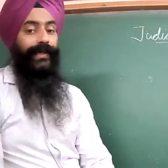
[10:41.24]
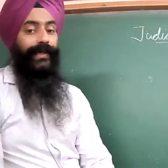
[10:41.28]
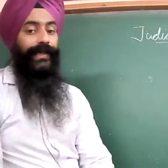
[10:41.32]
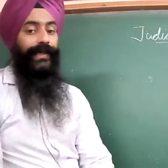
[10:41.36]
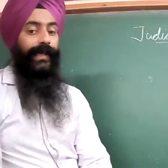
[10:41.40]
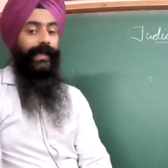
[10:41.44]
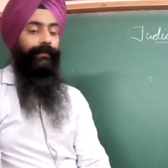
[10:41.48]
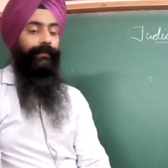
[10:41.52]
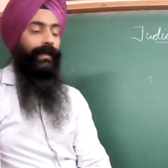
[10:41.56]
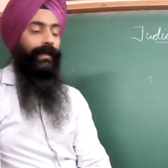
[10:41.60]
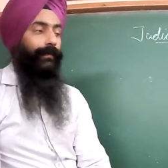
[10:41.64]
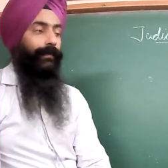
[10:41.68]

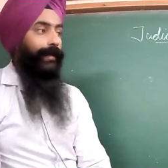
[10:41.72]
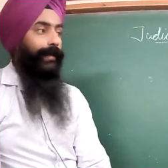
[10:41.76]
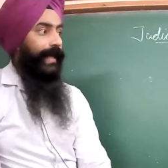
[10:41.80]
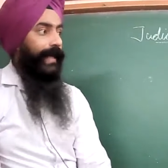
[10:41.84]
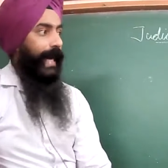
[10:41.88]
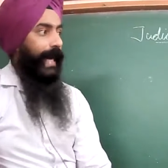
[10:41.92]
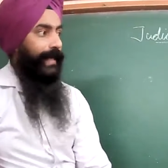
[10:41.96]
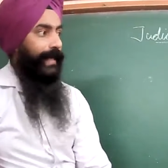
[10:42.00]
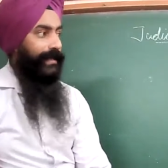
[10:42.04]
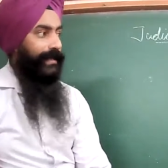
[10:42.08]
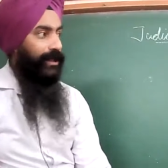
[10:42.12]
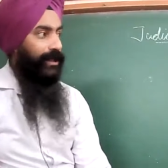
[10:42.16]
there will be
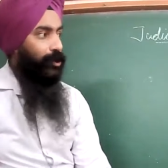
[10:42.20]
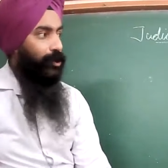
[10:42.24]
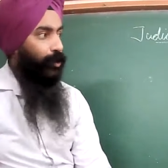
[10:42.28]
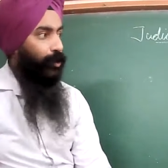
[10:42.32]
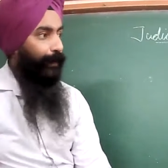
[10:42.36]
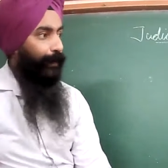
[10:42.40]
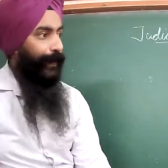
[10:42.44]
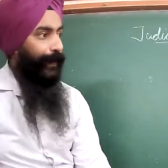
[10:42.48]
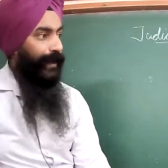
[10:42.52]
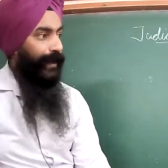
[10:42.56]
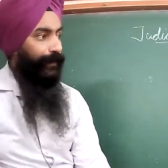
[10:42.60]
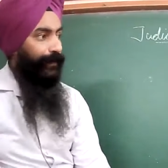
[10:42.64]
as a
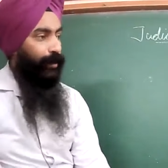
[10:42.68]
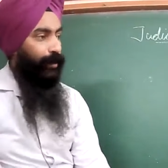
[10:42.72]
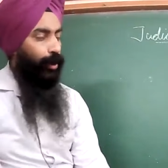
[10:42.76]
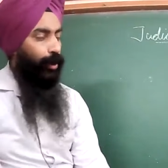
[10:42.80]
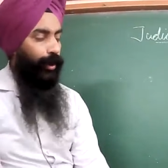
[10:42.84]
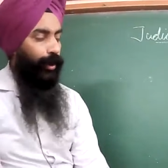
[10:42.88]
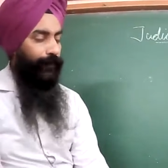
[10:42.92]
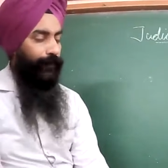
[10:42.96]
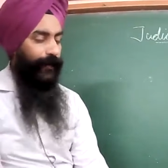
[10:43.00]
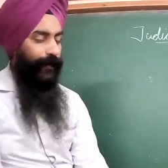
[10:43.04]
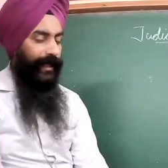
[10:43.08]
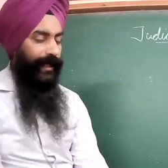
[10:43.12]
Supreme
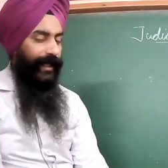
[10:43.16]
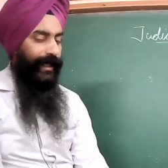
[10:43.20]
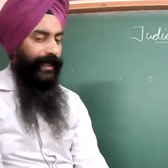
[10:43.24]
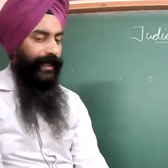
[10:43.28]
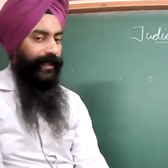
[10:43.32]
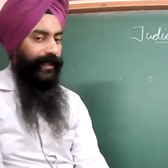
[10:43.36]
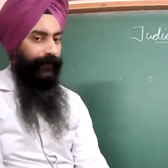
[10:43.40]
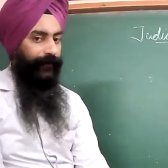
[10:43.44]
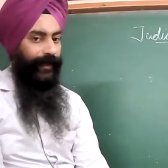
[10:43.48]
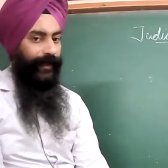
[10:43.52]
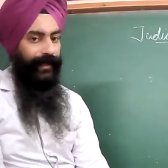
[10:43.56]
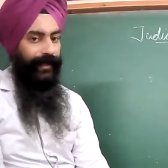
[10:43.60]
Court will
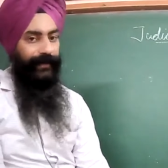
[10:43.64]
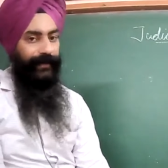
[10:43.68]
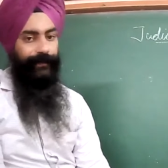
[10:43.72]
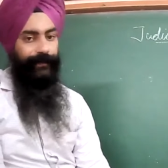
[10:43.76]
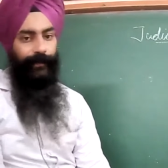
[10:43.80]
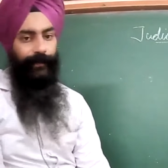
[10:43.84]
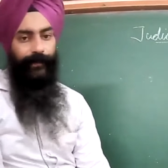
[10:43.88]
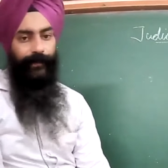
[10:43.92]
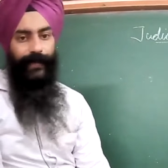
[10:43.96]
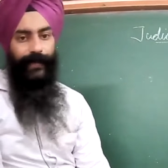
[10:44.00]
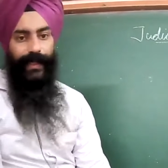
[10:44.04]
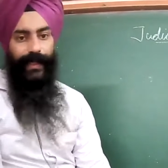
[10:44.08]
interfere.
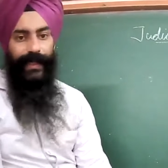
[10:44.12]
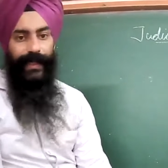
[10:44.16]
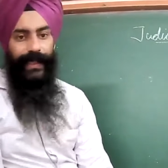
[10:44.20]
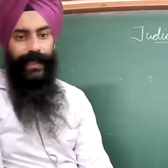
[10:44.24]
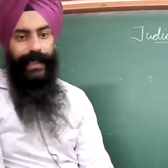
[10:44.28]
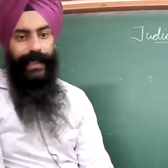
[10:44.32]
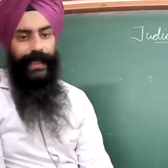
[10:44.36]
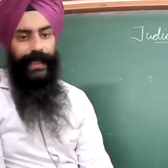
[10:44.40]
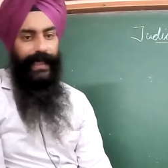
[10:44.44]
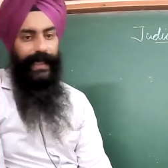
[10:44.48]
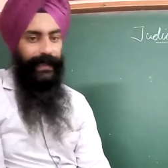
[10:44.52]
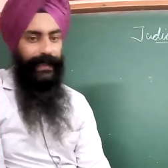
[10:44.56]

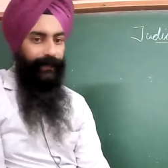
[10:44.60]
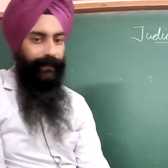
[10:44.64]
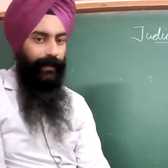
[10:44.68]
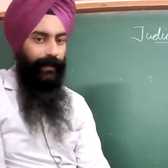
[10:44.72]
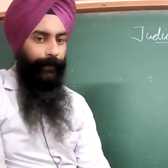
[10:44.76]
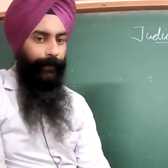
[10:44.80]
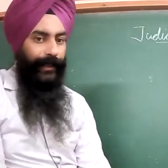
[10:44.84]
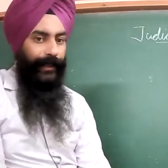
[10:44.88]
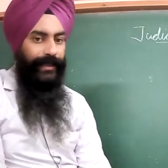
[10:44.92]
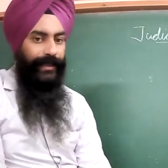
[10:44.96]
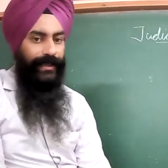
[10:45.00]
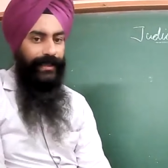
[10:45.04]
It will
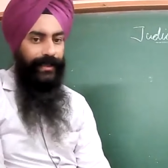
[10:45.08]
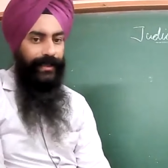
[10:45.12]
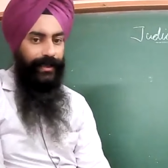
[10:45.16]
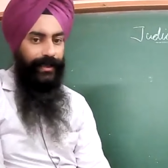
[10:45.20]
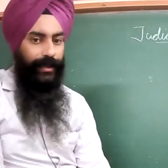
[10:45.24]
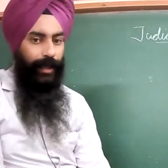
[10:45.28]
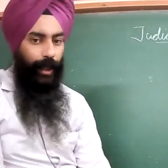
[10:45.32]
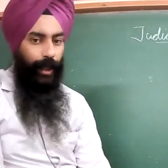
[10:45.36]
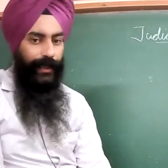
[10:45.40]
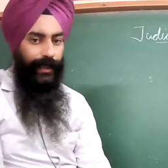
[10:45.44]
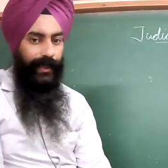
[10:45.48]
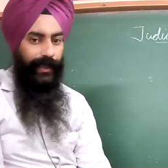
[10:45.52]
be
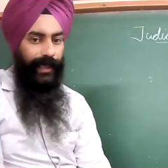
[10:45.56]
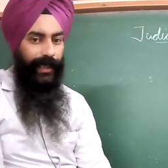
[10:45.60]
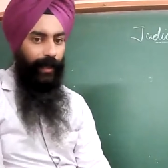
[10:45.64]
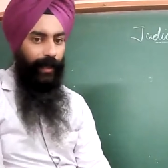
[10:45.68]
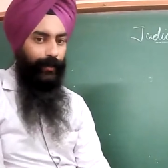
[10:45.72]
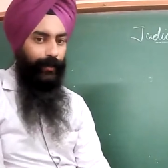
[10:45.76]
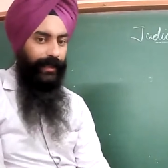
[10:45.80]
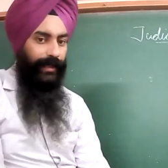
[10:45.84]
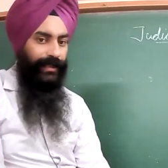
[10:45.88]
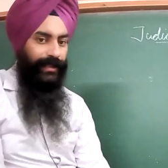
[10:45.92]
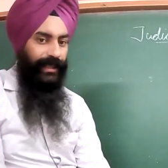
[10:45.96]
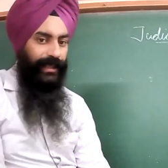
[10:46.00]
sorted
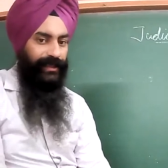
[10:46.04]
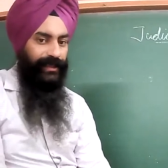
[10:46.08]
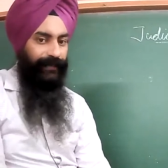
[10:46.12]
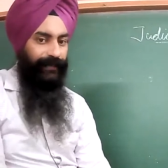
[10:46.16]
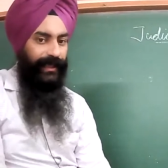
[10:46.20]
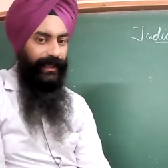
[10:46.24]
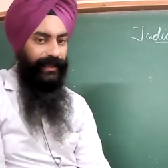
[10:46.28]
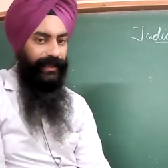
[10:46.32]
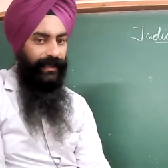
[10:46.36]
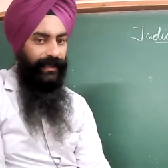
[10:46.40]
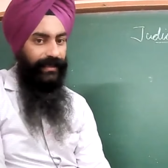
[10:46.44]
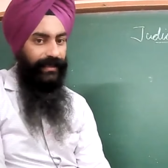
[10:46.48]
out of such
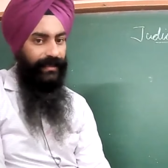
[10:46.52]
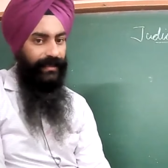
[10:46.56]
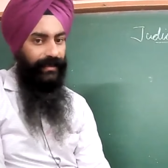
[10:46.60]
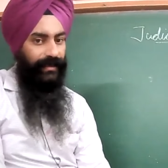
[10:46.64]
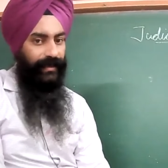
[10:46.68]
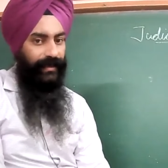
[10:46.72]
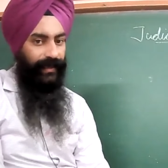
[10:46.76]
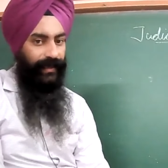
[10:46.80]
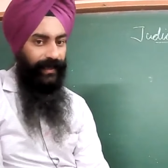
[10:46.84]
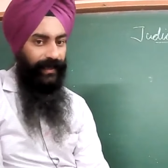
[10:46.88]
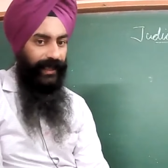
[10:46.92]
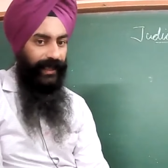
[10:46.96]

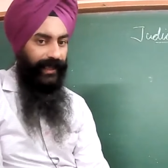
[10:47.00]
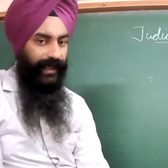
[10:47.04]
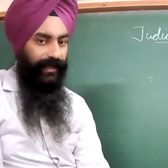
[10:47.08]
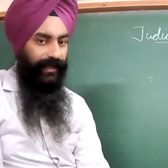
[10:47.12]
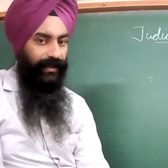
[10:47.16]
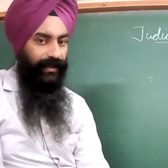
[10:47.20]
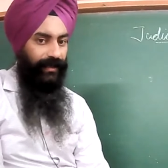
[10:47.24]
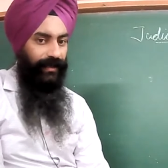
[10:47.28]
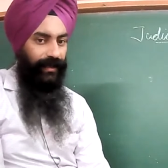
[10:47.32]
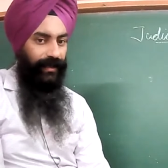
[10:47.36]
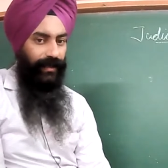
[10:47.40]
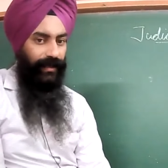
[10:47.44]
matters.
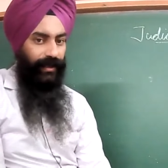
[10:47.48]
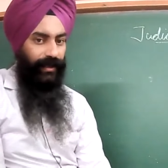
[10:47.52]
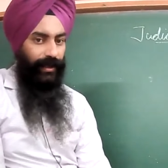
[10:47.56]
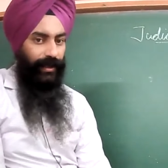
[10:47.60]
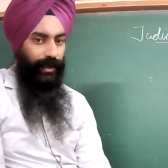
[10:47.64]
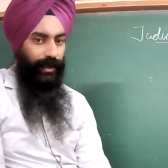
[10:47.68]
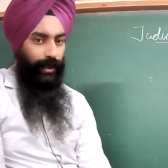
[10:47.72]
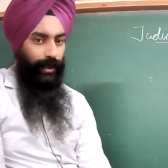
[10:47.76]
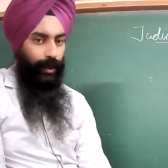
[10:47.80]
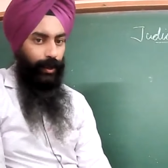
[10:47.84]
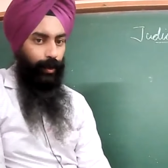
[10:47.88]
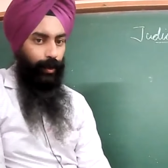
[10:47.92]
Clear?
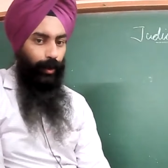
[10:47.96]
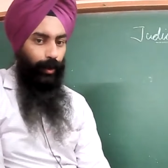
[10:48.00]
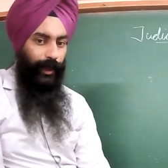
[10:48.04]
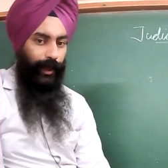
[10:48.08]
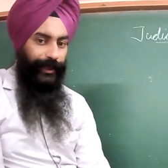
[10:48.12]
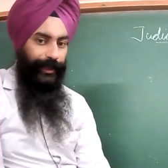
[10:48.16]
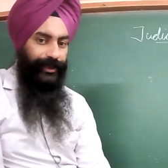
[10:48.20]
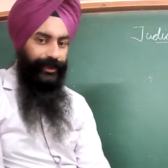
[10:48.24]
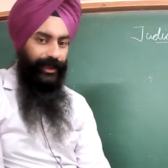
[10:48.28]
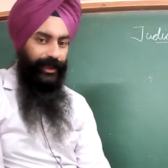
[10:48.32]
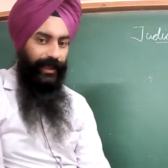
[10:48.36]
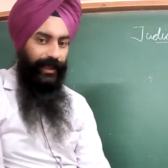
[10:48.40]

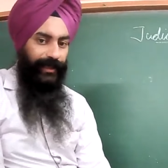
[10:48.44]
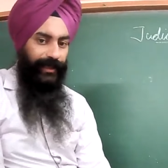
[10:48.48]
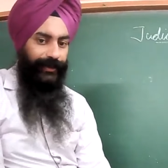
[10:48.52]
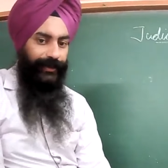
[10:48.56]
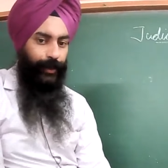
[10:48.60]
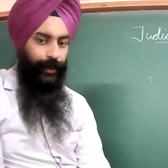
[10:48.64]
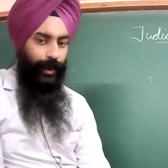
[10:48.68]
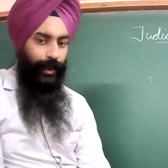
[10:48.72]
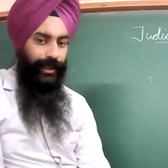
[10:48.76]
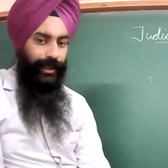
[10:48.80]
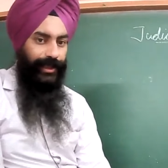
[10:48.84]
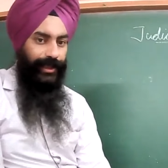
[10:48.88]
Original
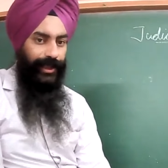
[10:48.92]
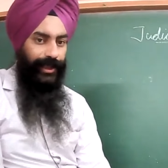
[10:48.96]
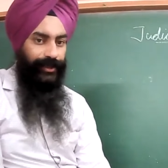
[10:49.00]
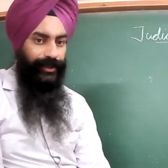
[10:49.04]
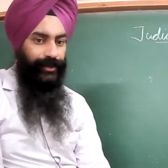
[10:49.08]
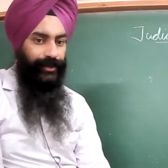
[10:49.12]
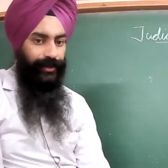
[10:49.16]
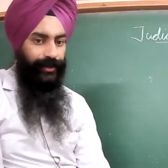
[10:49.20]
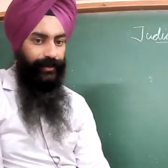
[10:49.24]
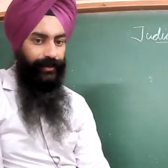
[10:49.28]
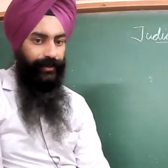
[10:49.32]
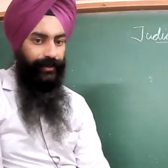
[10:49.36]

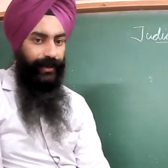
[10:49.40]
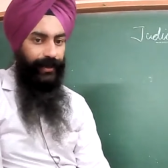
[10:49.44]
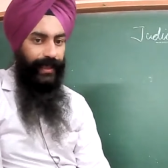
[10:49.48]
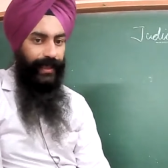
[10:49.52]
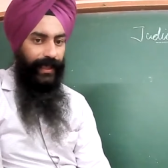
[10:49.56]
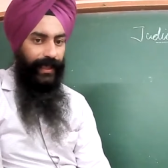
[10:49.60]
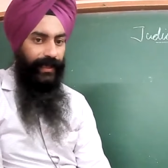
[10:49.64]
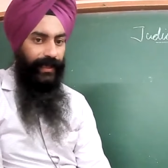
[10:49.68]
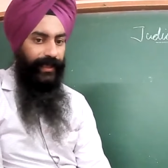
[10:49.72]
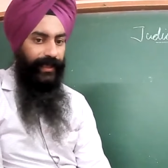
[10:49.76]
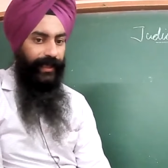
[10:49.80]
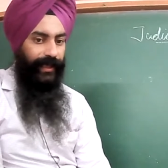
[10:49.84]
jurisdiction.
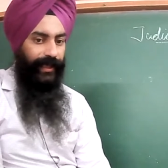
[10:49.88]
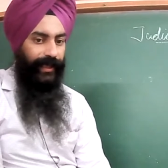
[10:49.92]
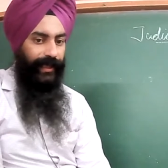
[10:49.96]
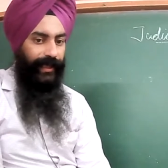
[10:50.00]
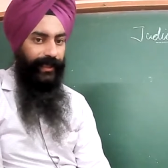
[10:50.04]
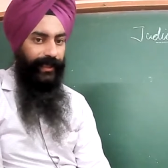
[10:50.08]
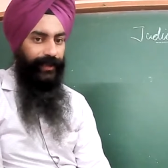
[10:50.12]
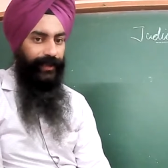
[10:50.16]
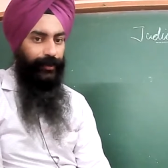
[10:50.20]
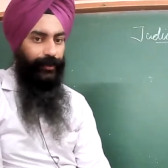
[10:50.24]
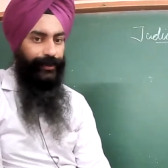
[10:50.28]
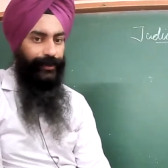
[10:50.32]
Till there,
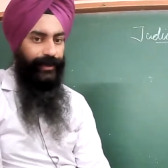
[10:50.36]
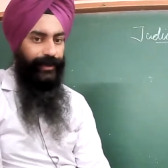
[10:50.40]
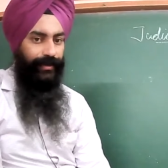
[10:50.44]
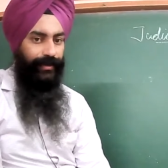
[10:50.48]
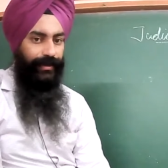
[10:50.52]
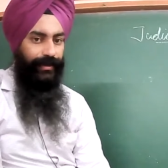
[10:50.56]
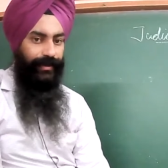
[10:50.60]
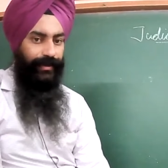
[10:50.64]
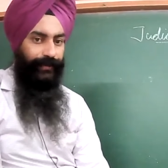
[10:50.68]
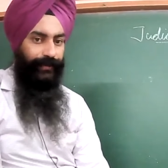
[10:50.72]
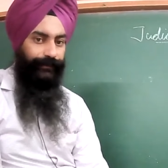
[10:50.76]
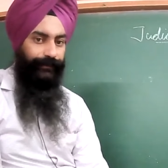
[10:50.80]
any
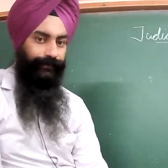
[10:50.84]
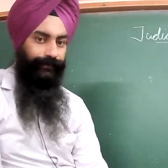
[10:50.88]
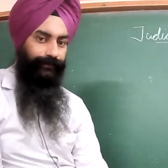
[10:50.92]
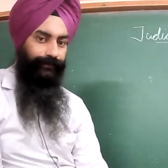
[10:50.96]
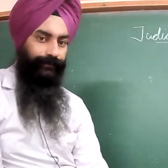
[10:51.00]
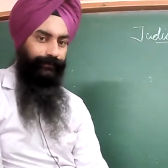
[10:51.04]
questions?